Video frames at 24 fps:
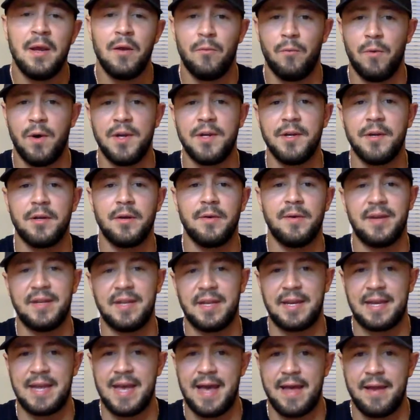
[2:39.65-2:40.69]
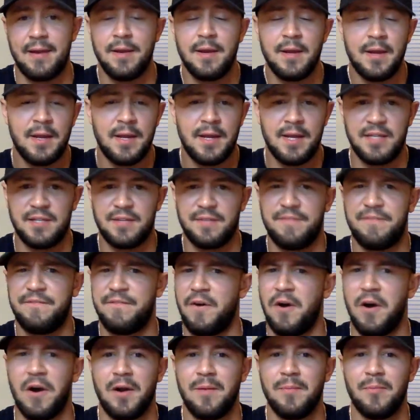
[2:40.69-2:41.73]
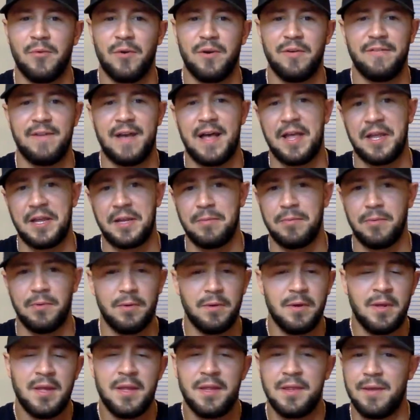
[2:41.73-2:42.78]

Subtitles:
what you're going to get is far more valuable